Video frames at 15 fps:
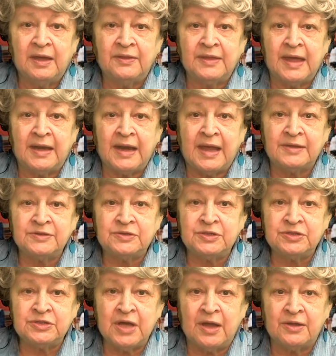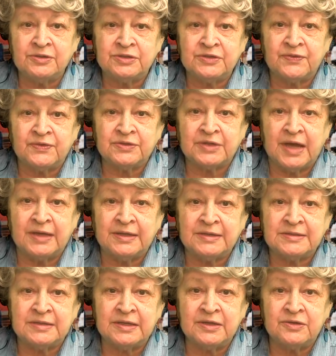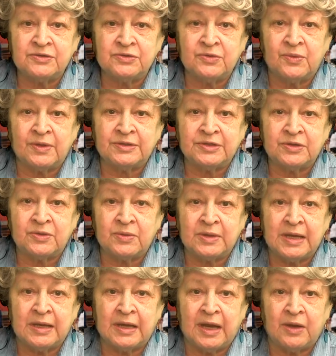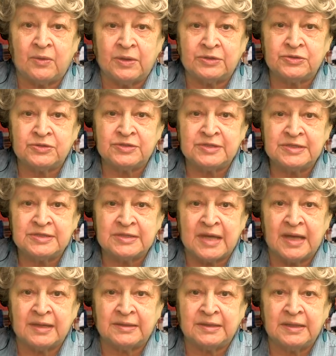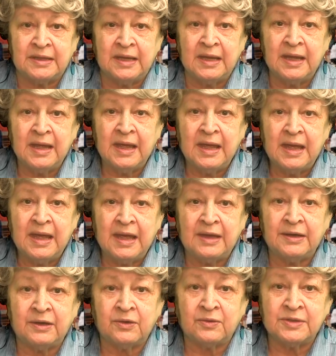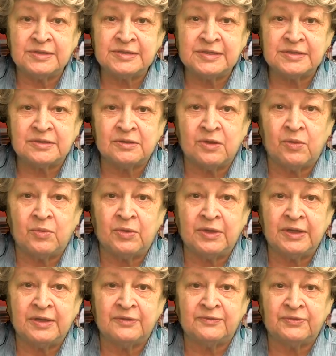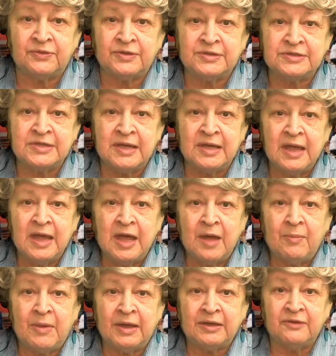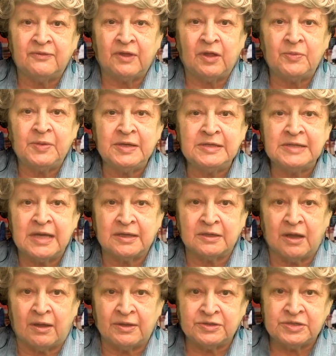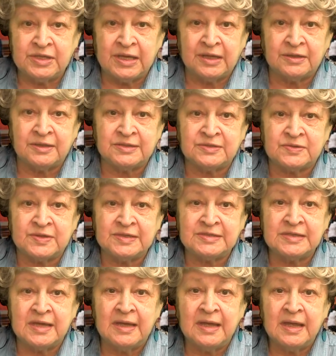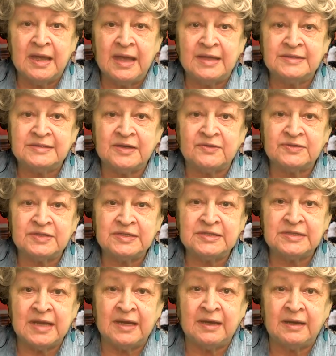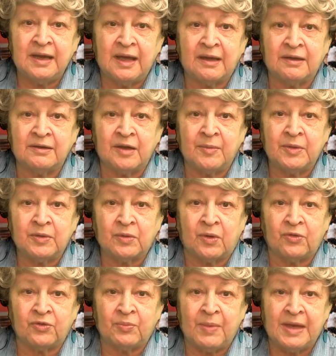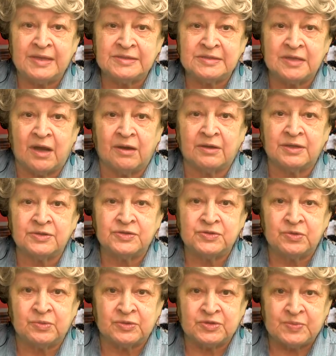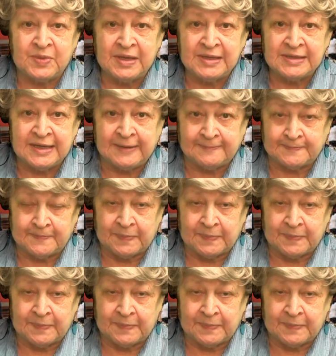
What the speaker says: That adds to challenges for Chinese leaders who want to create a richer society and increase its global influence by developing technology industries and self-sustaining economic growth based on consumer spending.